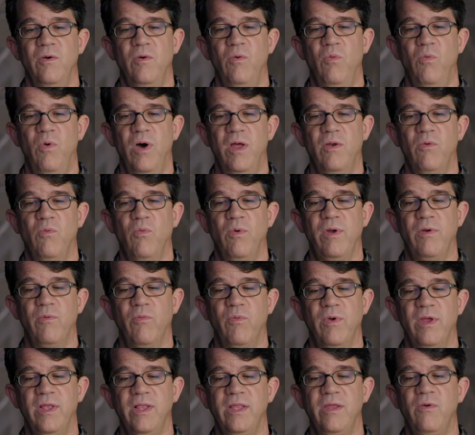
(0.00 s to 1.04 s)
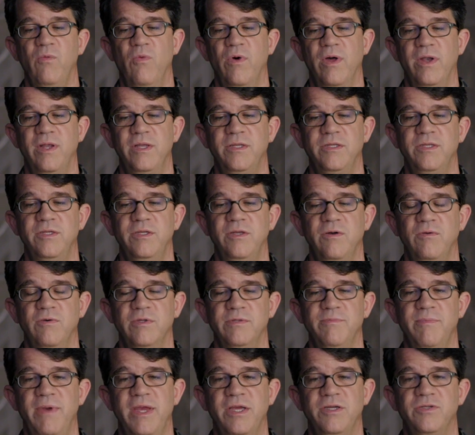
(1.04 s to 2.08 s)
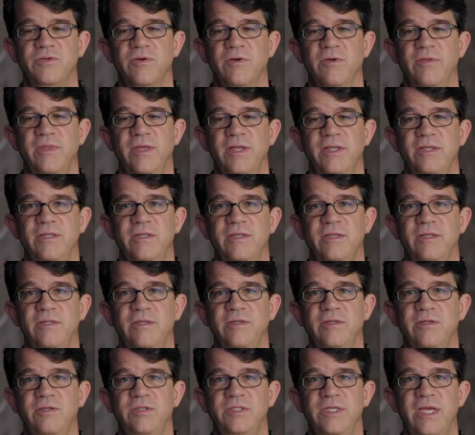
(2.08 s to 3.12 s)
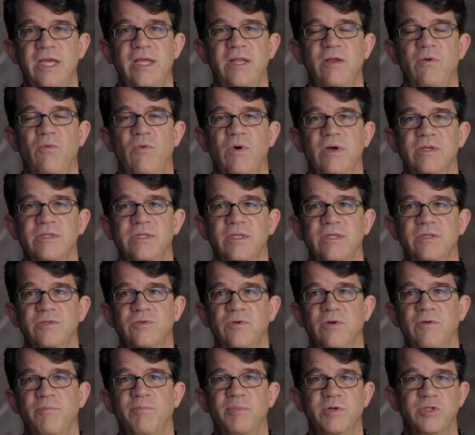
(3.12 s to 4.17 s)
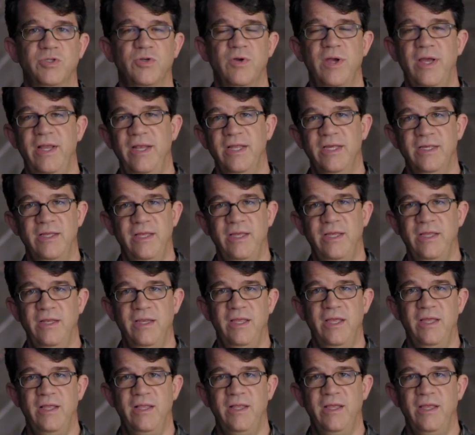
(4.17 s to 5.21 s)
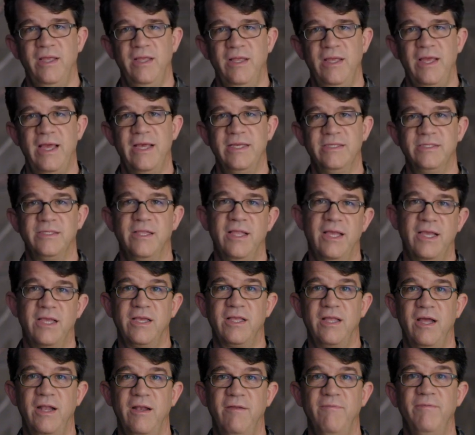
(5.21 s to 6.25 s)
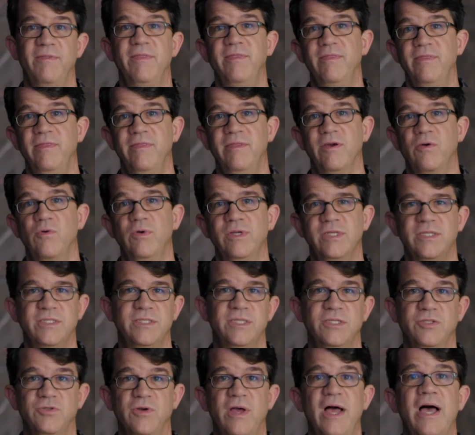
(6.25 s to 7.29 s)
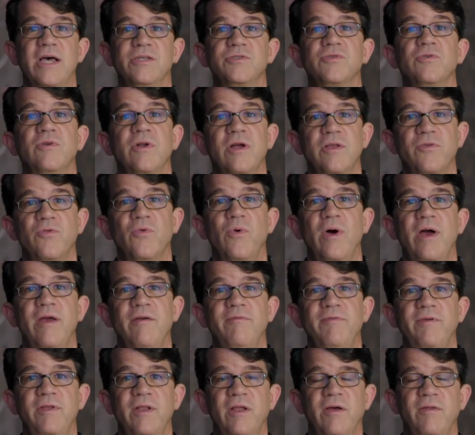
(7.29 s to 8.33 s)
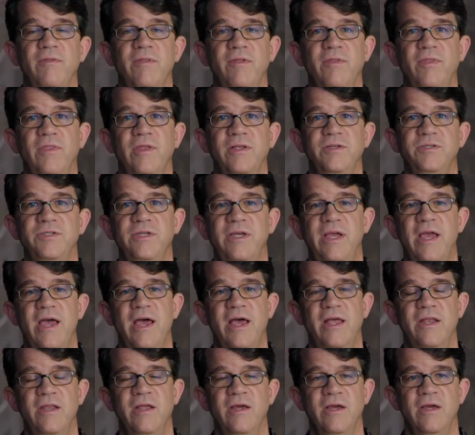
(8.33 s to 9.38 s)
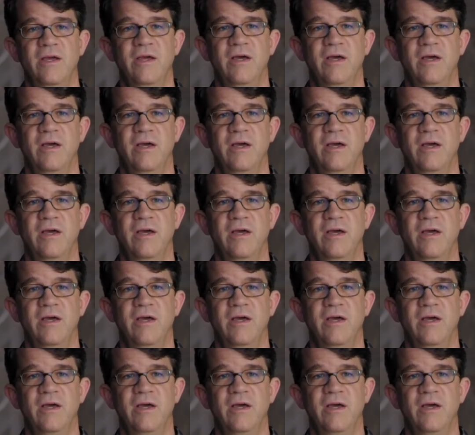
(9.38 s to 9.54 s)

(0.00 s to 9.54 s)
What we really wanted to do was make sure that Janet wasn't sort of portrayed as like kind of the quintessential astronaut's wife, you know, that she had